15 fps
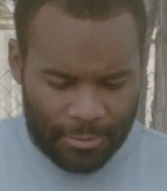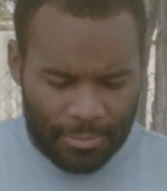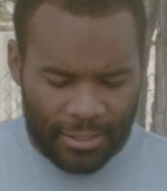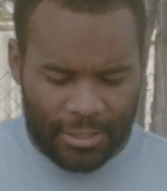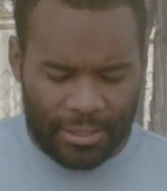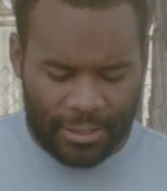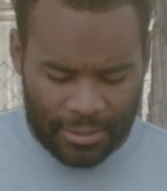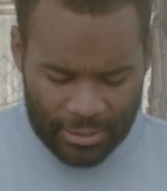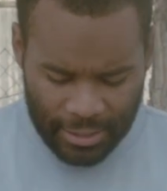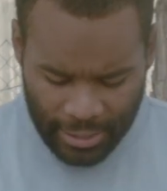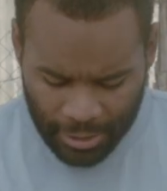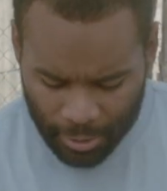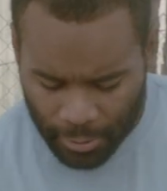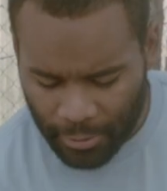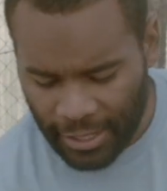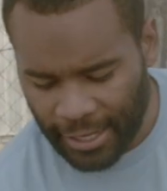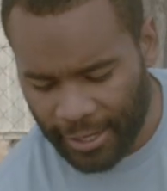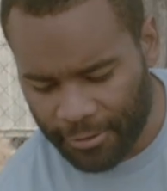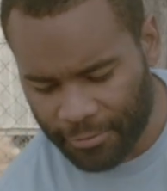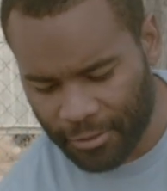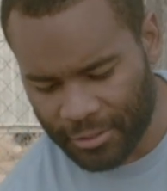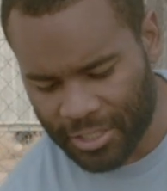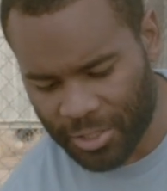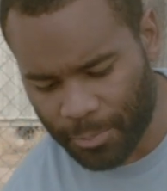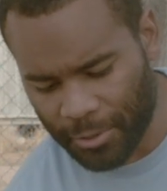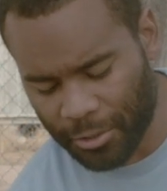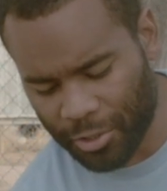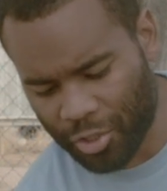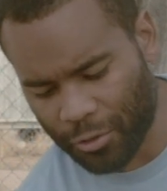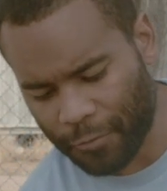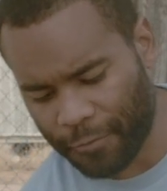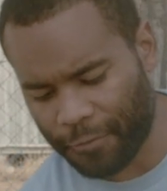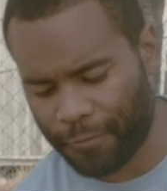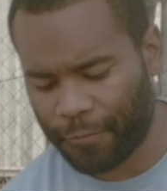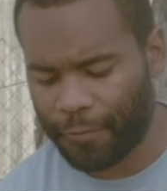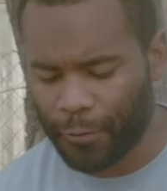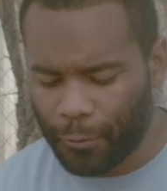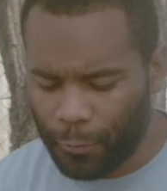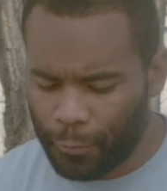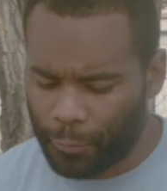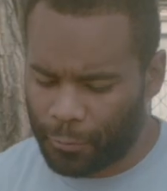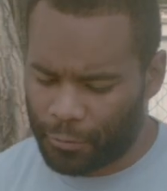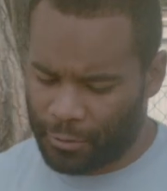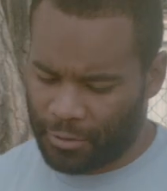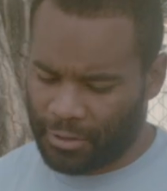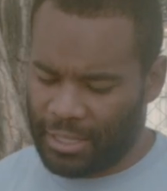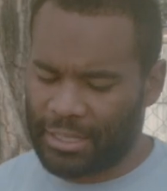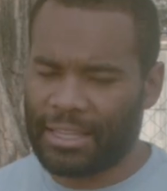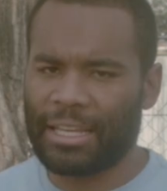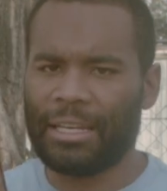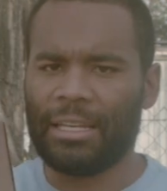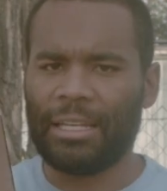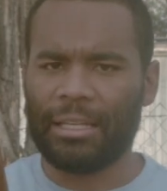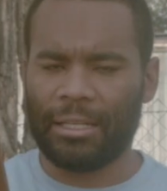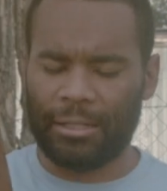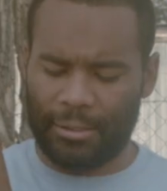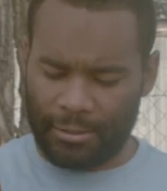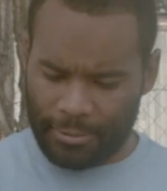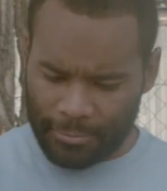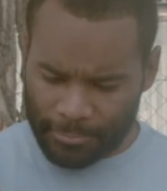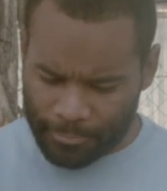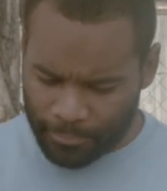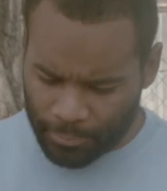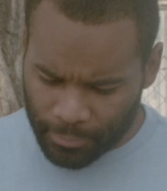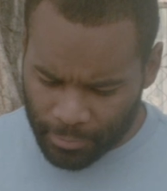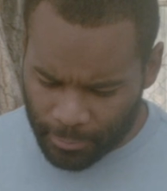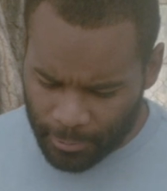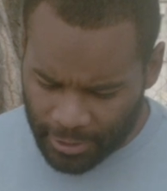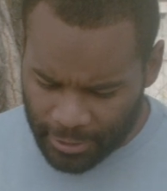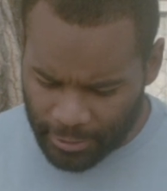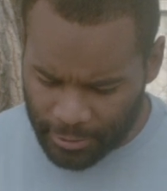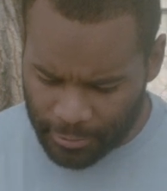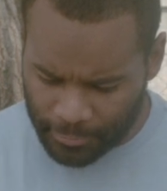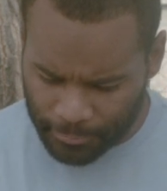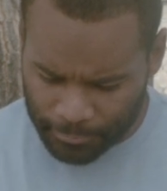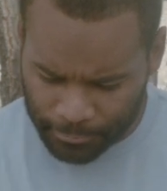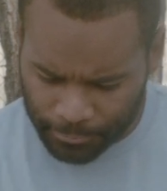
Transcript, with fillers: because they don't have the spiritual food that they need right here.